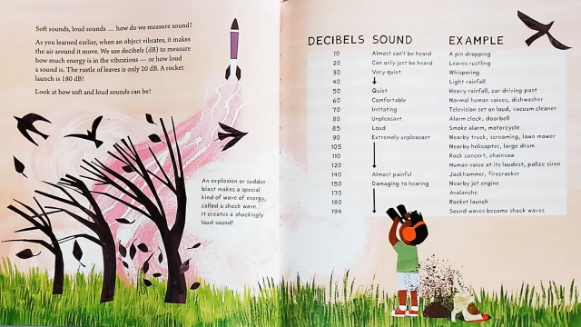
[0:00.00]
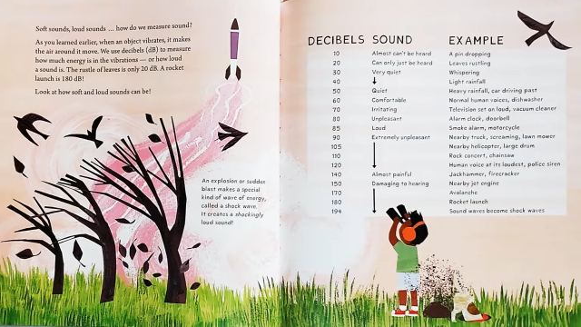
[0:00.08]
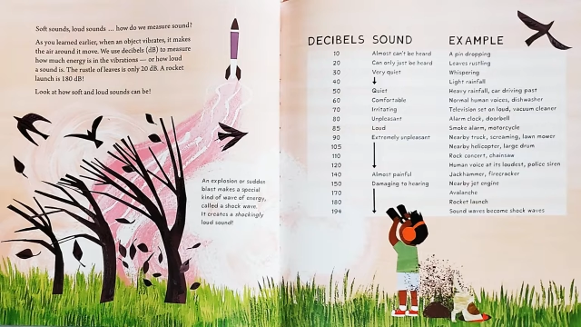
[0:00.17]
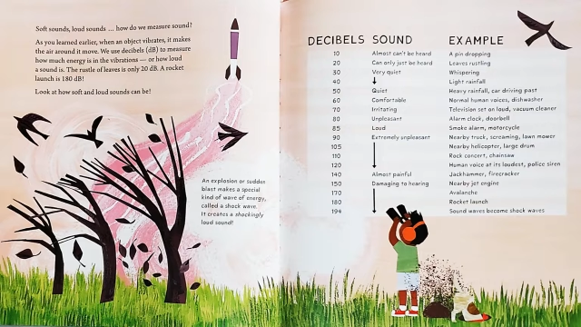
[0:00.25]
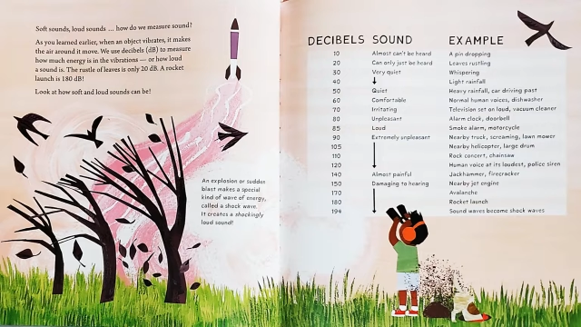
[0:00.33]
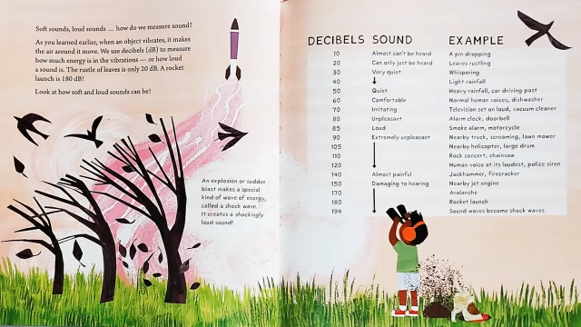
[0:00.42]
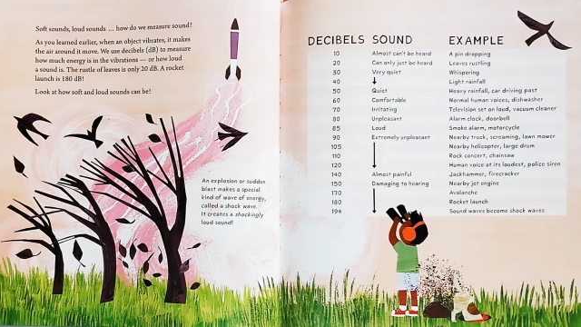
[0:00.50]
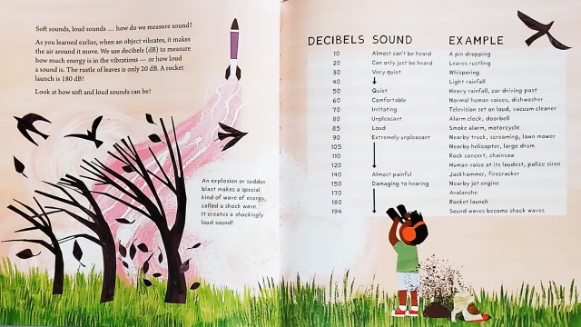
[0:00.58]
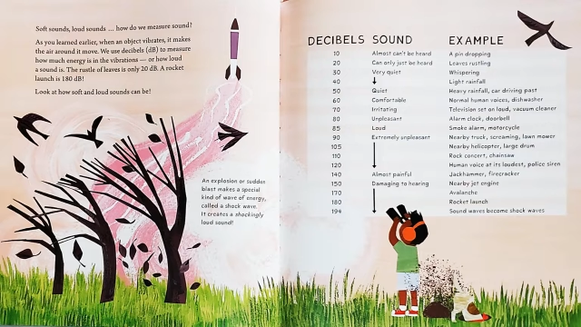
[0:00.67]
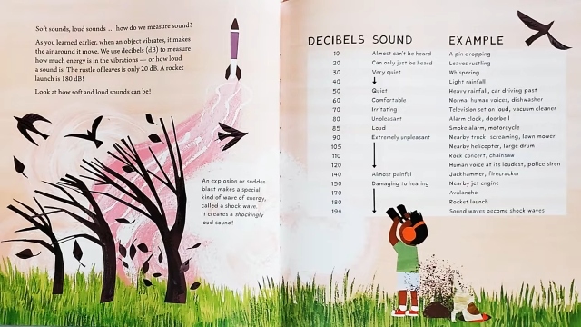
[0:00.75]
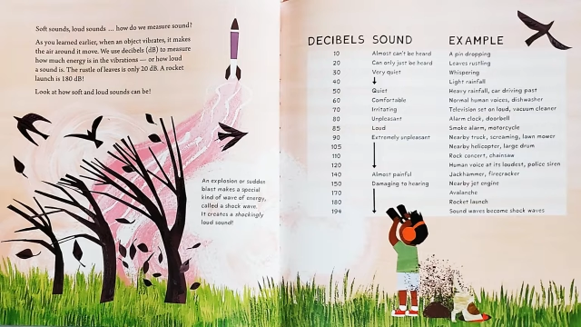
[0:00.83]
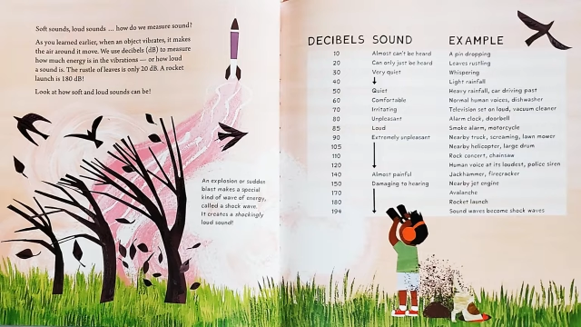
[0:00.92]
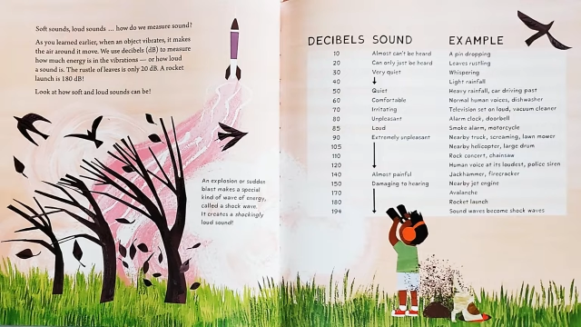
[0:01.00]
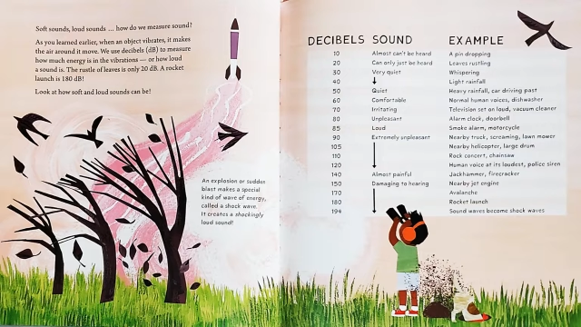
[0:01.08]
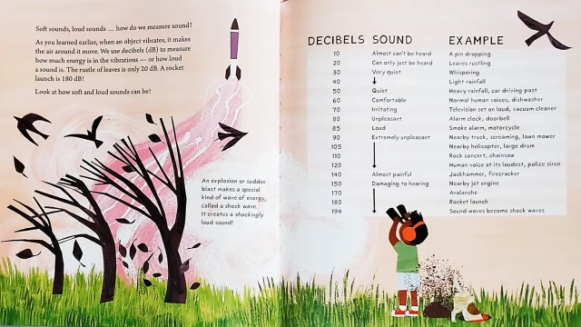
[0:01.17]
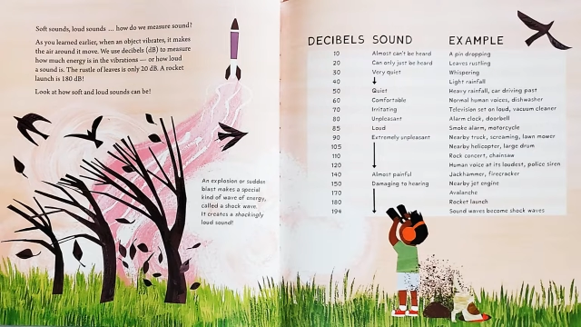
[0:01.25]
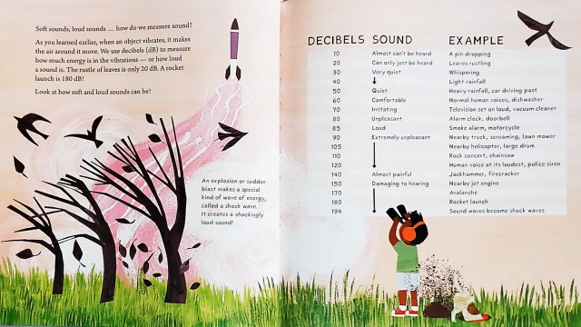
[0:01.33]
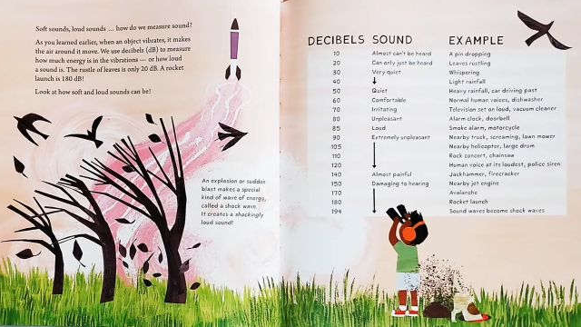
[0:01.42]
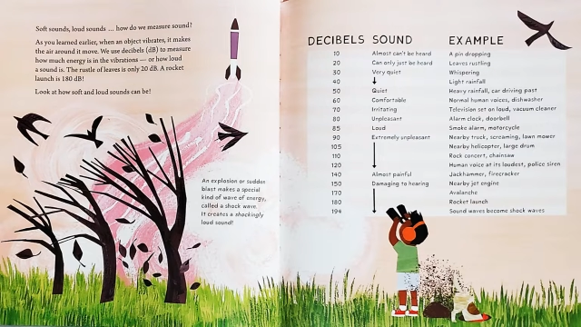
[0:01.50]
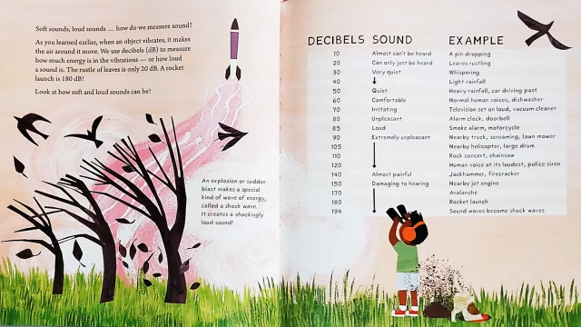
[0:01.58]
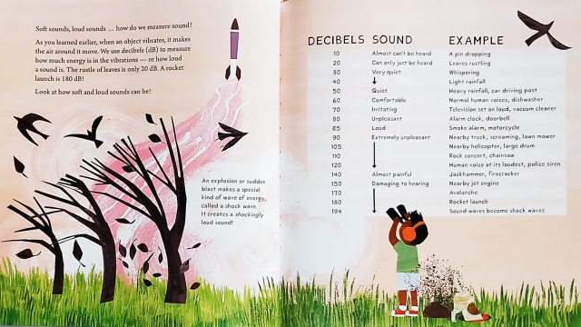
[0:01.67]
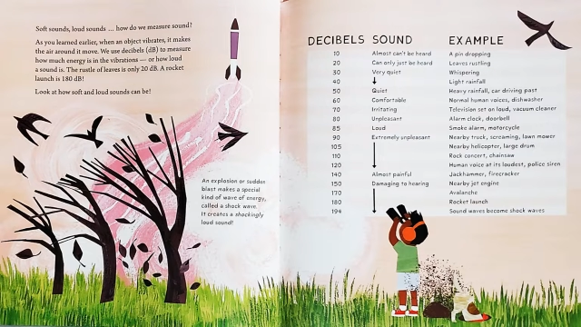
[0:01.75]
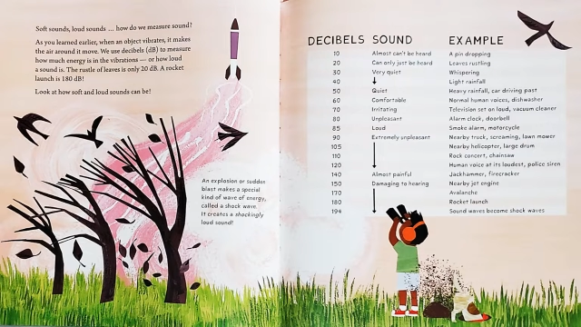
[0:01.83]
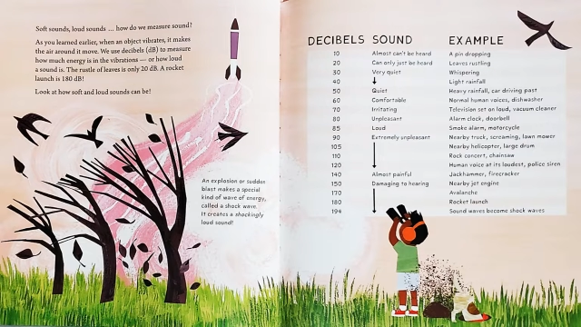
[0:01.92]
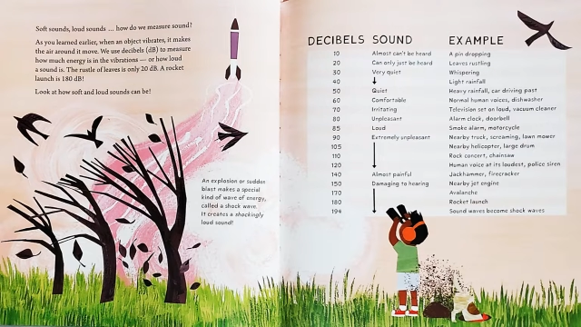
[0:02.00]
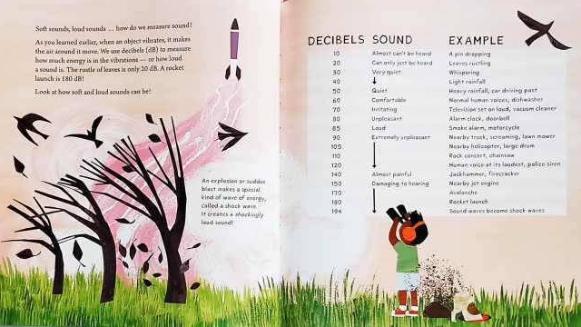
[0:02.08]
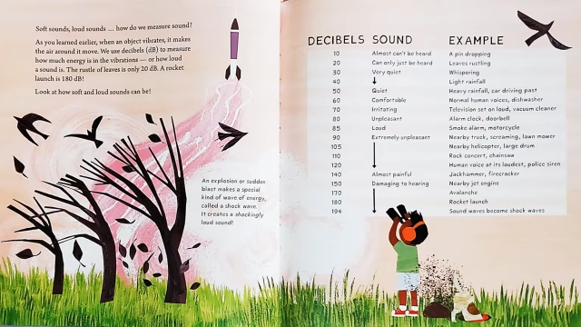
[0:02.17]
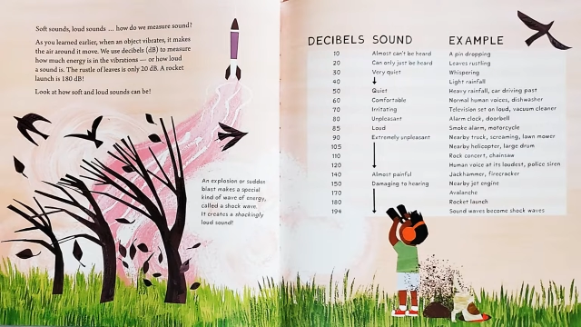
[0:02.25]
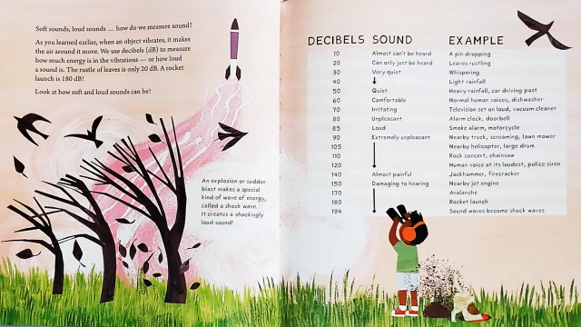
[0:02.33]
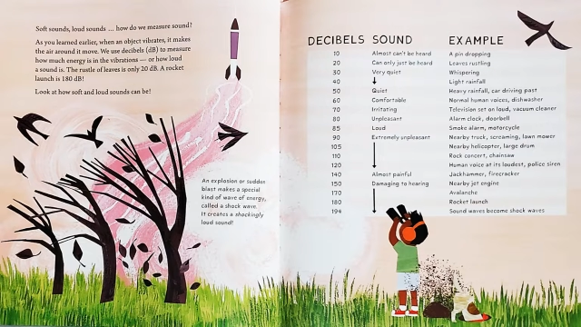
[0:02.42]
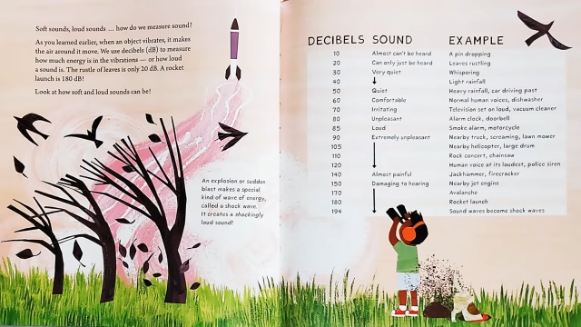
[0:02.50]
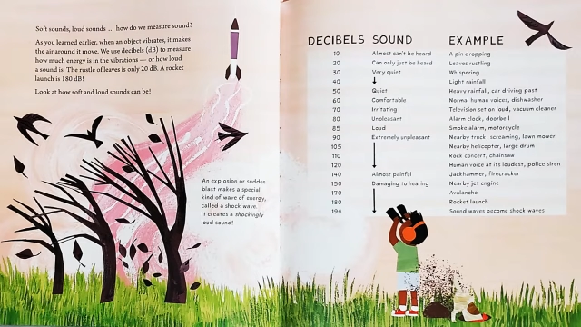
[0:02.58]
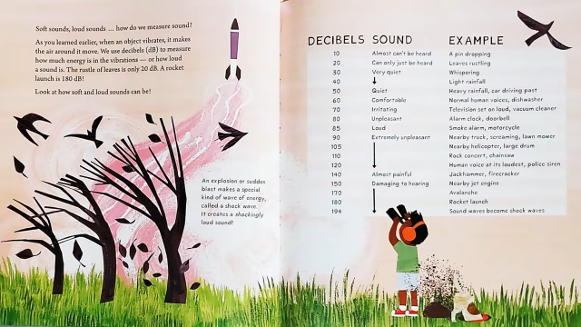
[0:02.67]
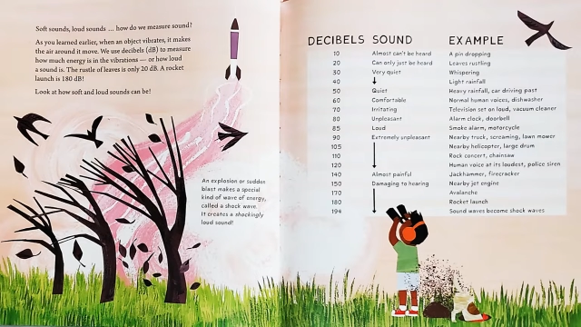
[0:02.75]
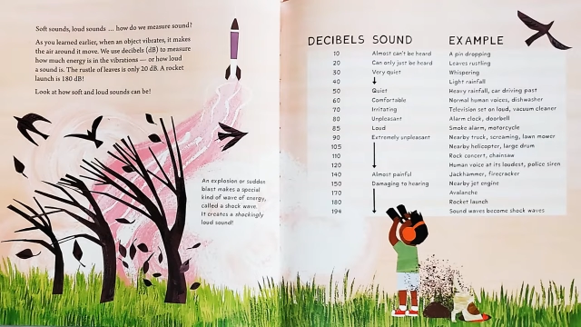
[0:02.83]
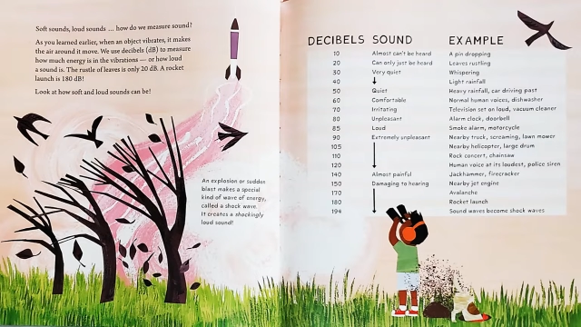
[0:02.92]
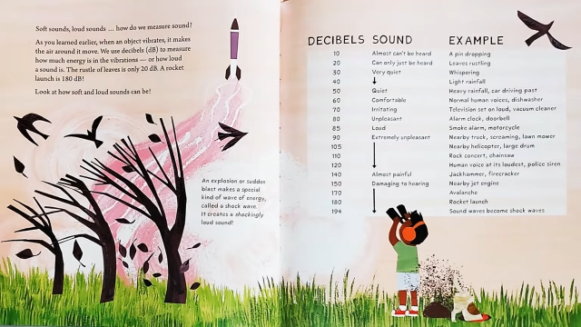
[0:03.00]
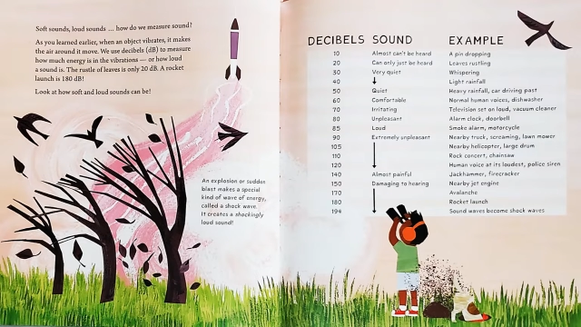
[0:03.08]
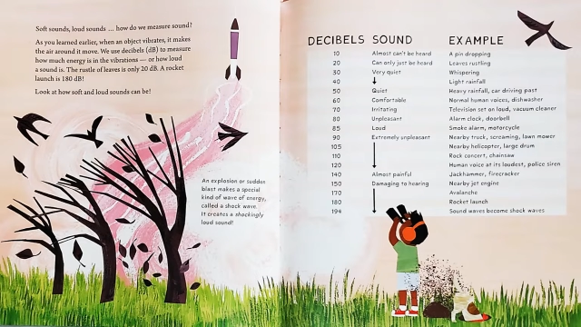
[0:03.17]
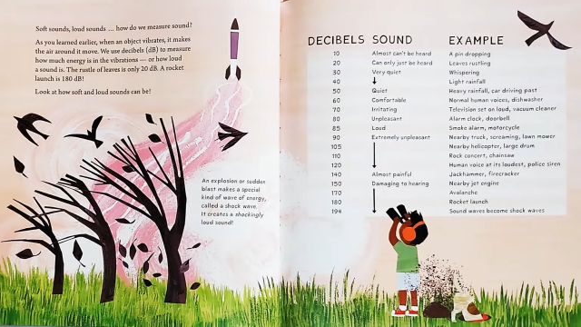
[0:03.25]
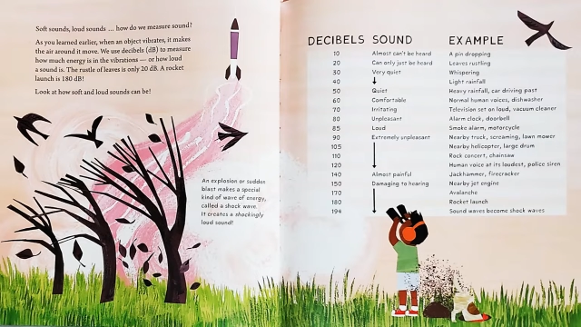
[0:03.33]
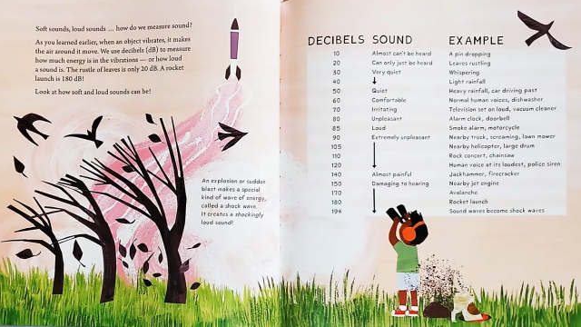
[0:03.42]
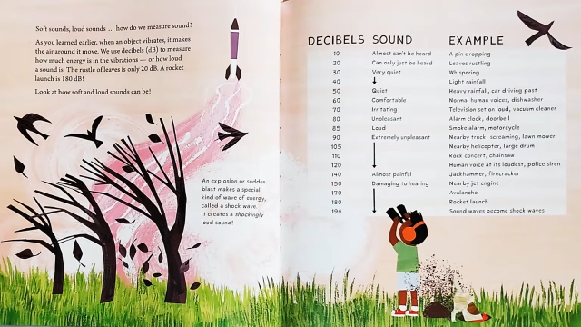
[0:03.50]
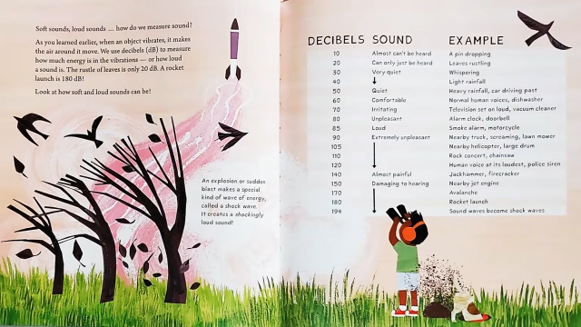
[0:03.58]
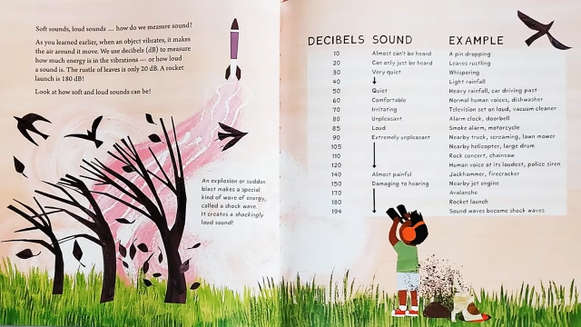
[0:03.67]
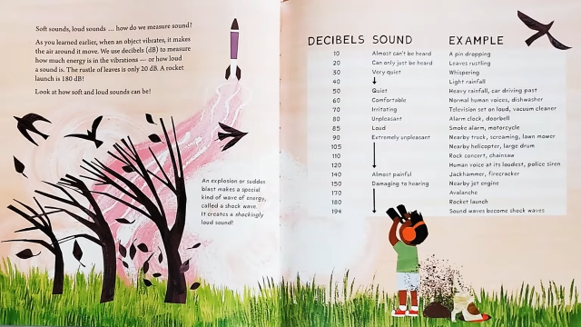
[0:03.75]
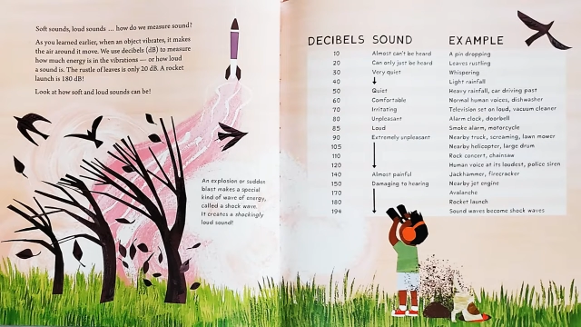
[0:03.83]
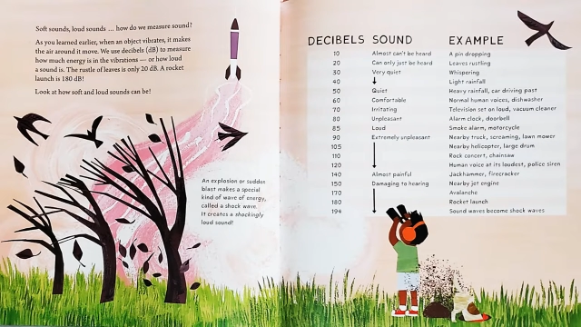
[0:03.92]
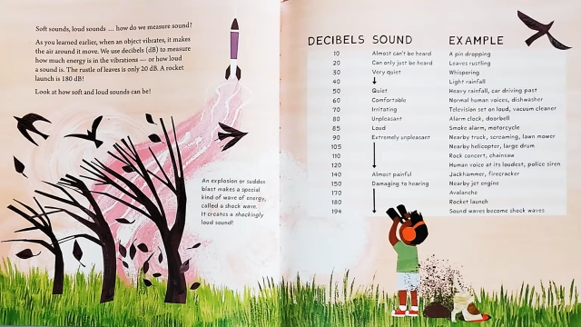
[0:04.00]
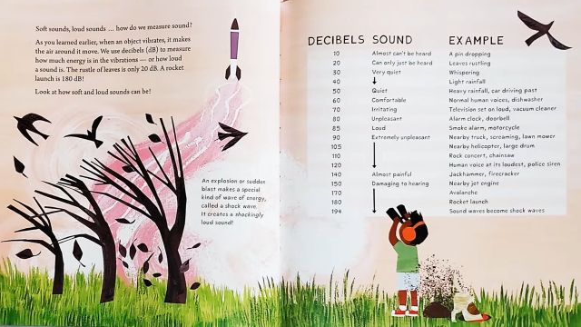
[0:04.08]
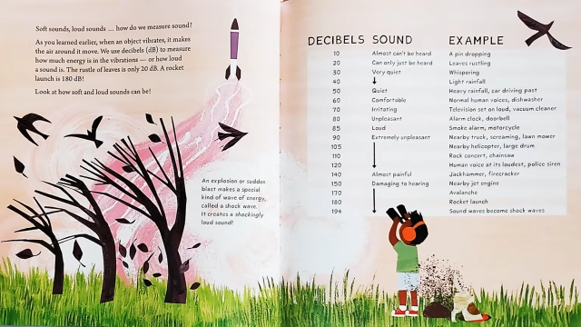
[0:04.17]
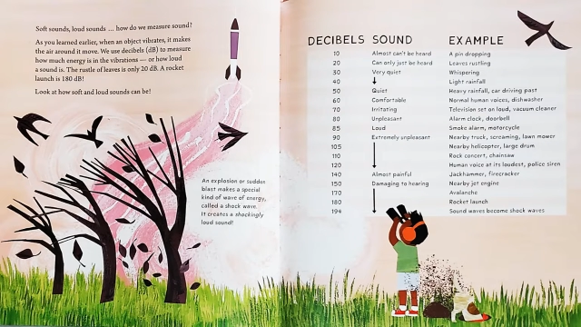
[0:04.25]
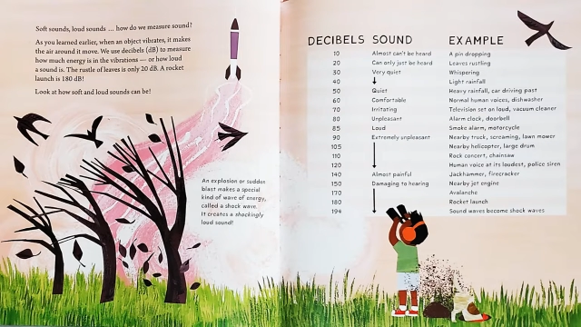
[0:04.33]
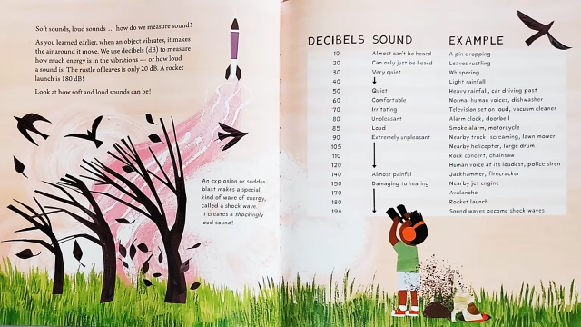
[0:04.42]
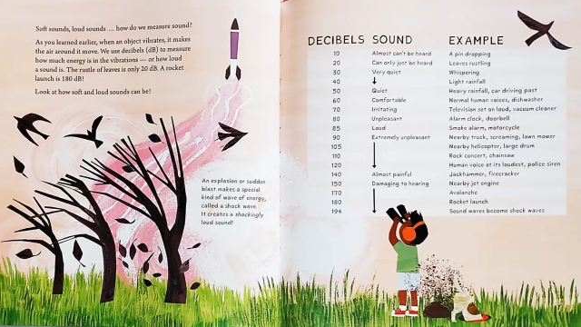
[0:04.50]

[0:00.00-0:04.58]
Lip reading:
[unreadable: no face in view]